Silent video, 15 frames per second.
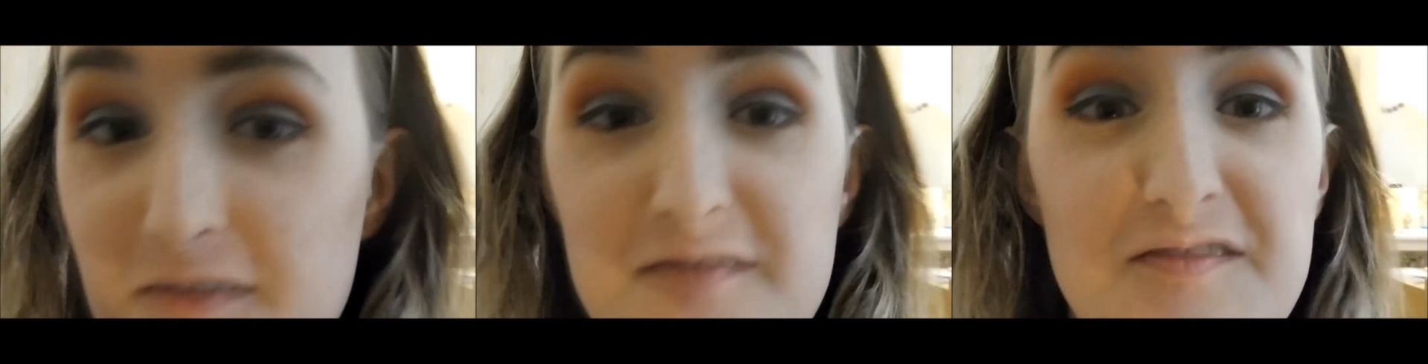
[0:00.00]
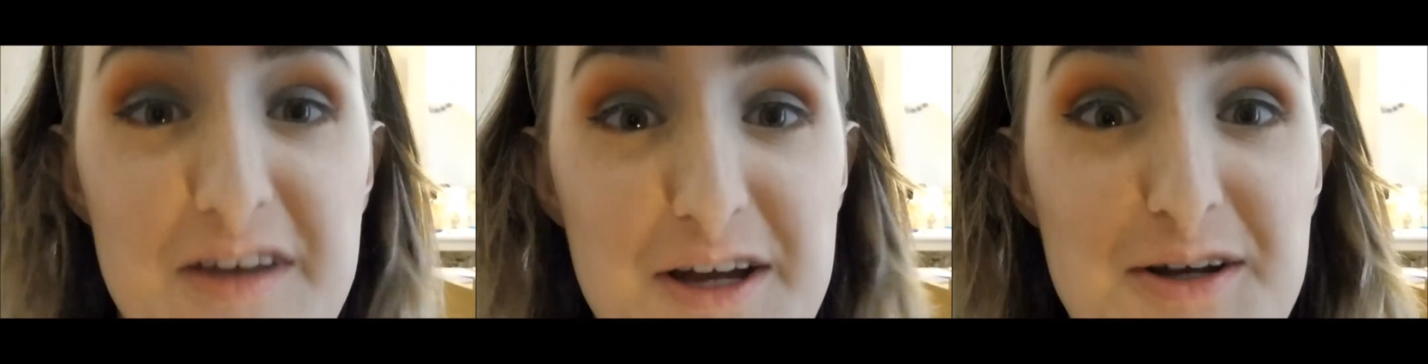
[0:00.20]

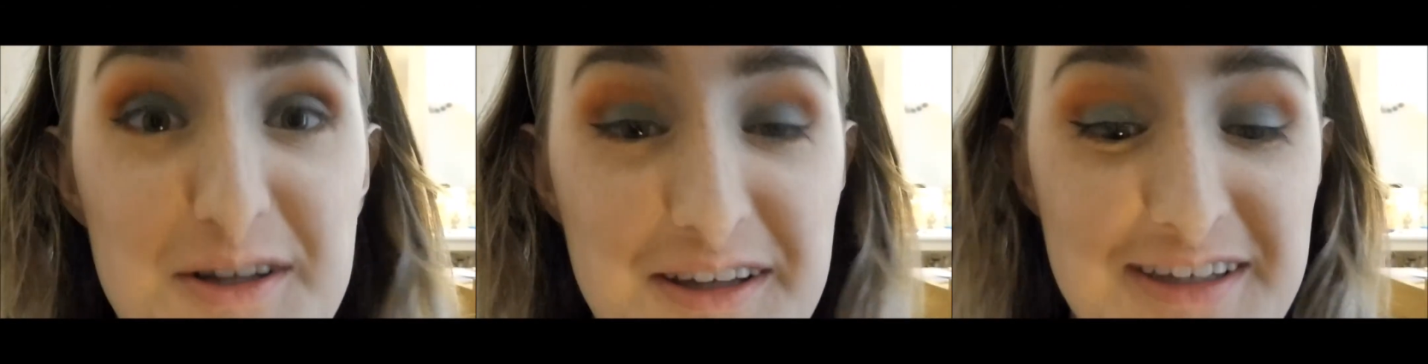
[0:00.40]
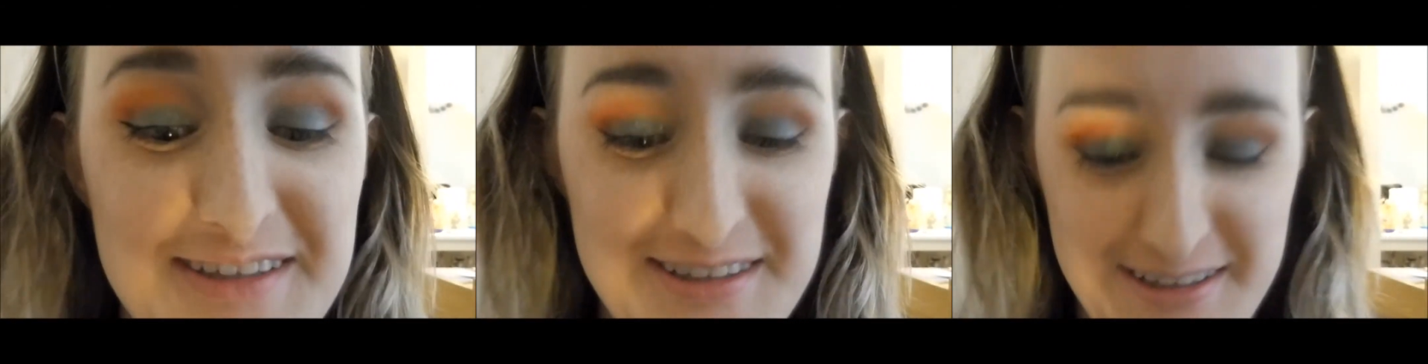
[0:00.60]

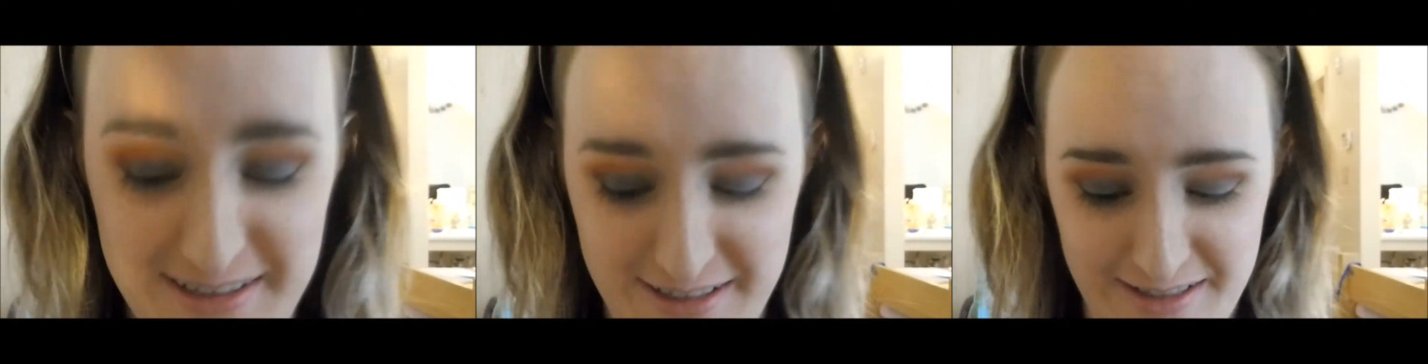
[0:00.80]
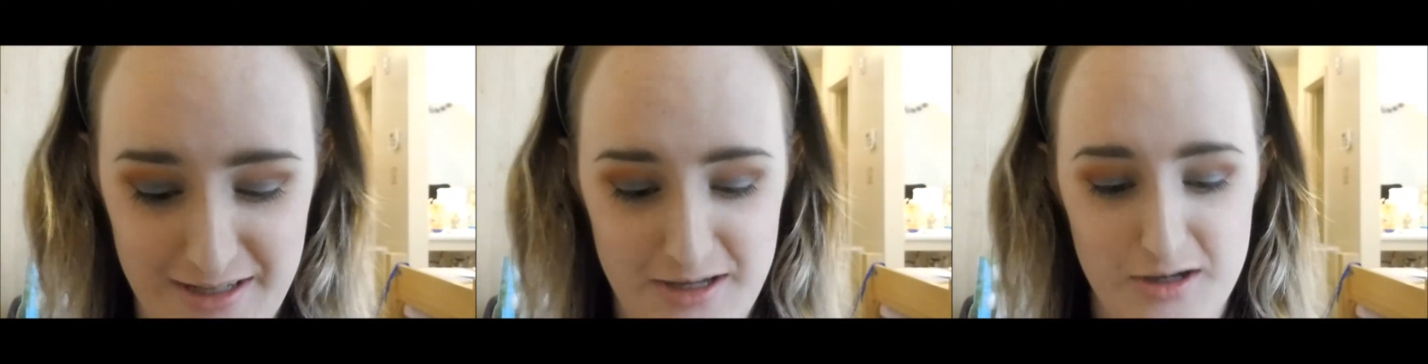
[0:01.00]

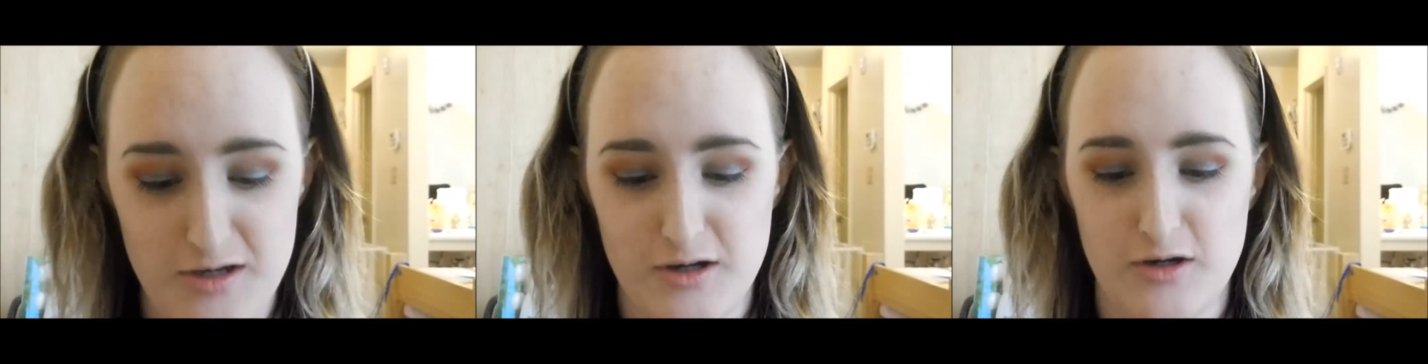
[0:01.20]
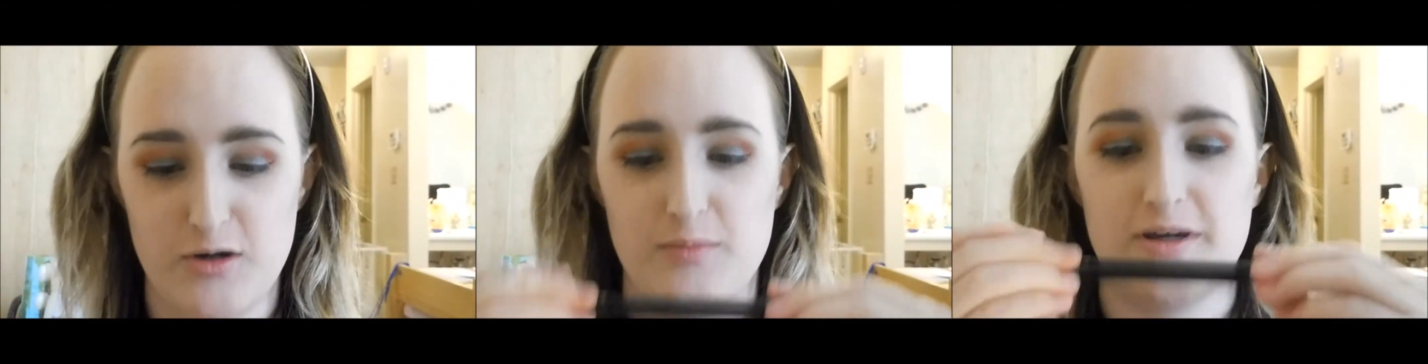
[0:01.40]
Fearlessly.
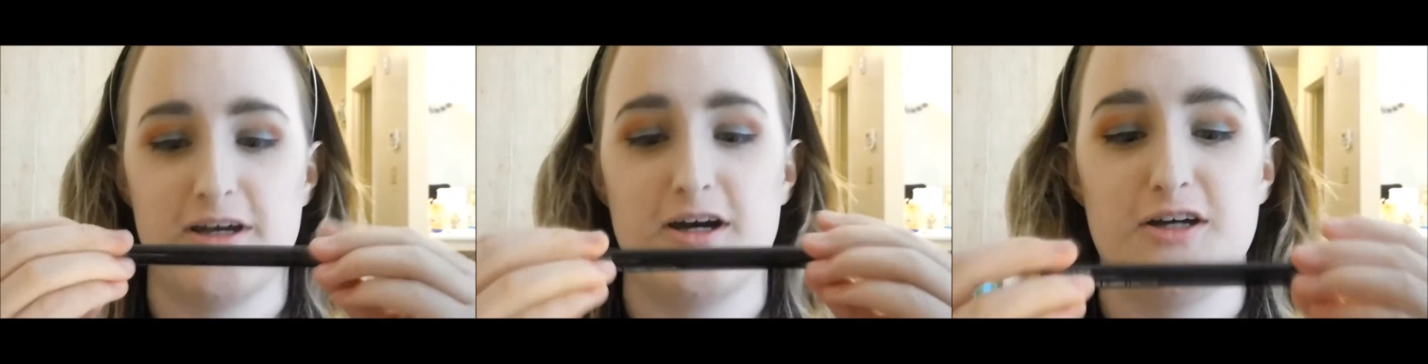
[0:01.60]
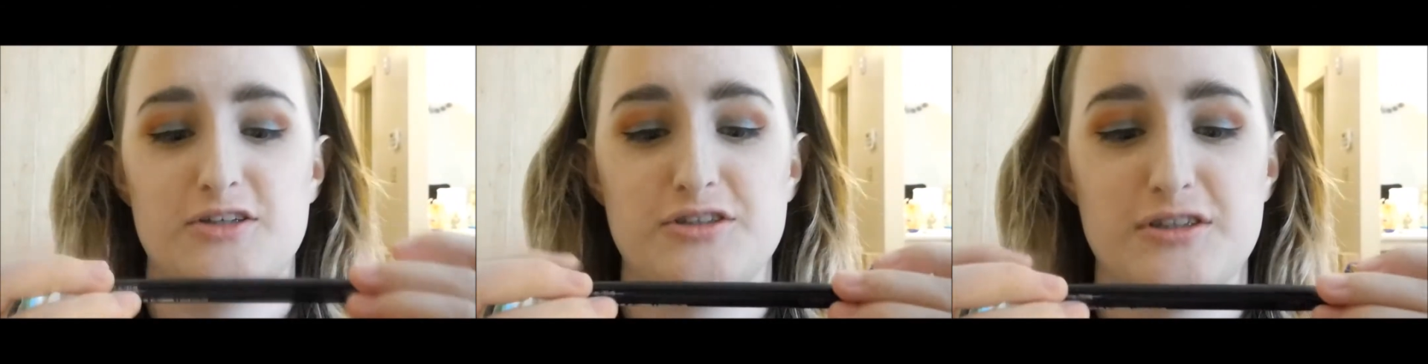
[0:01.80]
Oh my
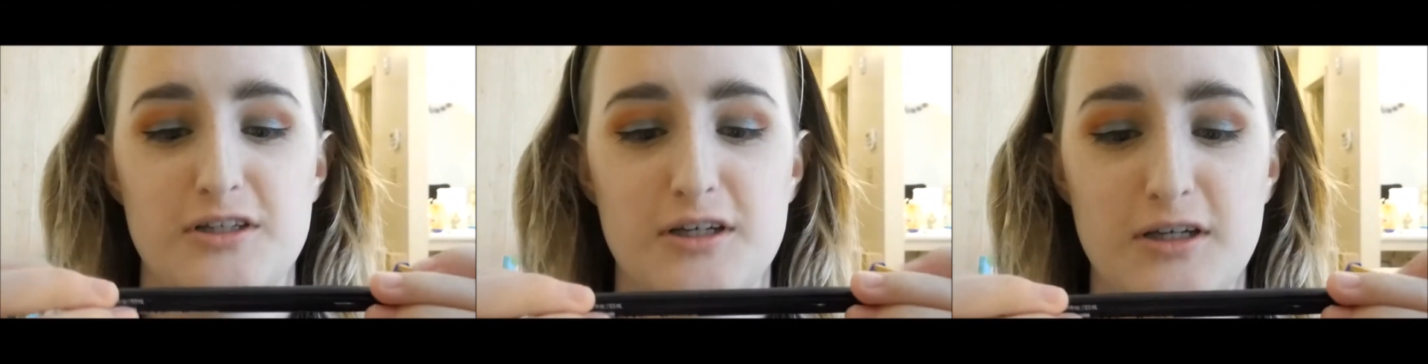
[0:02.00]
gosh,